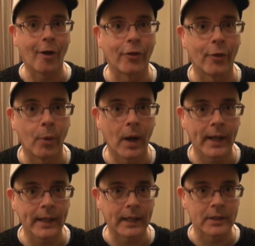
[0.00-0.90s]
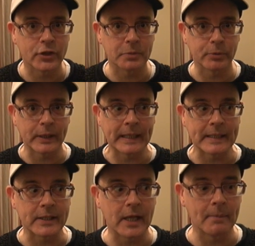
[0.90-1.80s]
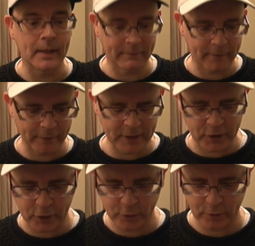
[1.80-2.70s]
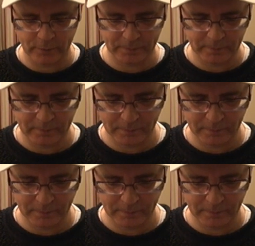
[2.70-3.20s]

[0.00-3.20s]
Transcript: on the way. Spring is coming very soon.